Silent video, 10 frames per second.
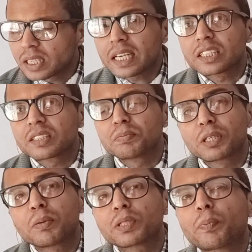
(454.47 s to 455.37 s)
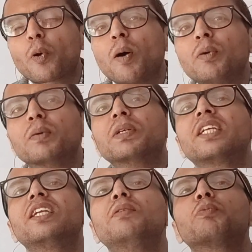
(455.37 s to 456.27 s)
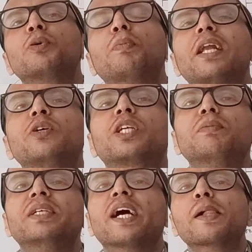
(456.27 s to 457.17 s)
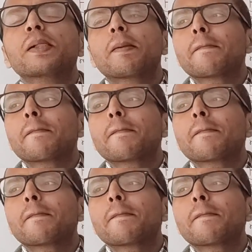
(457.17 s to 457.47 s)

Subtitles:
That becomes a problem in lymphoma leukemia.